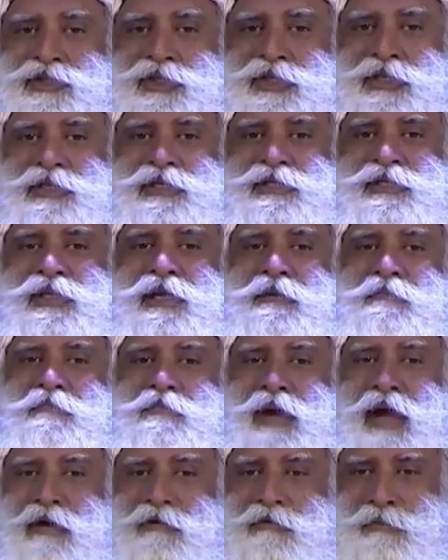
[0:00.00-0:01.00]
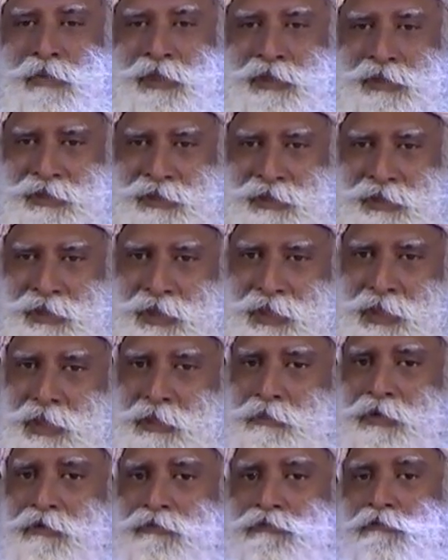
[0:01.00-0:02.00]
seen as an empowerment,
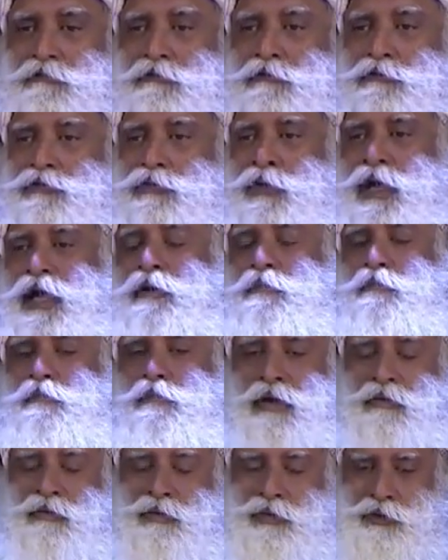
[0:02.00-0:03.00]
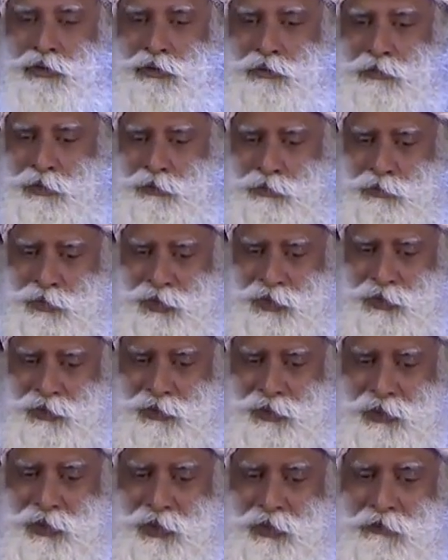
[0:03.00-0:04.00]
before you empower a human
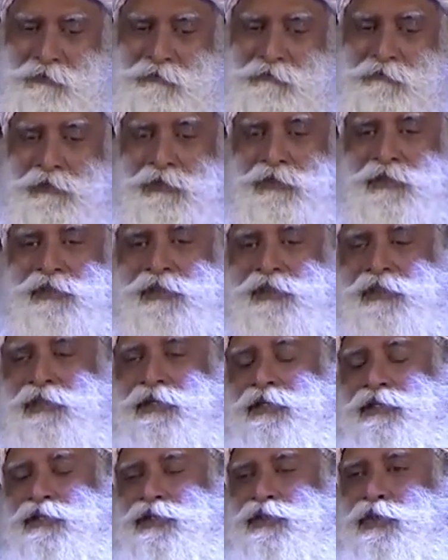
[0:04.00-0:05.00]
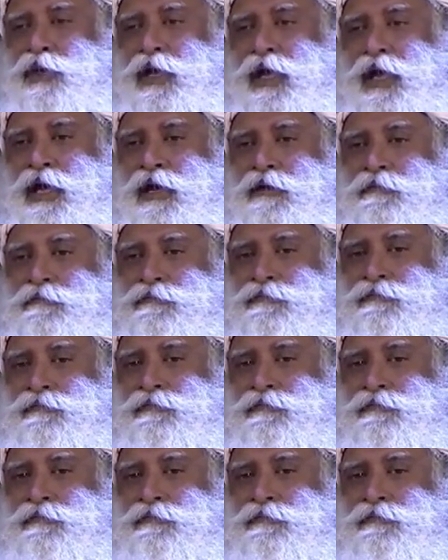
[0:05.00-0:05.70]
being, first thing is to have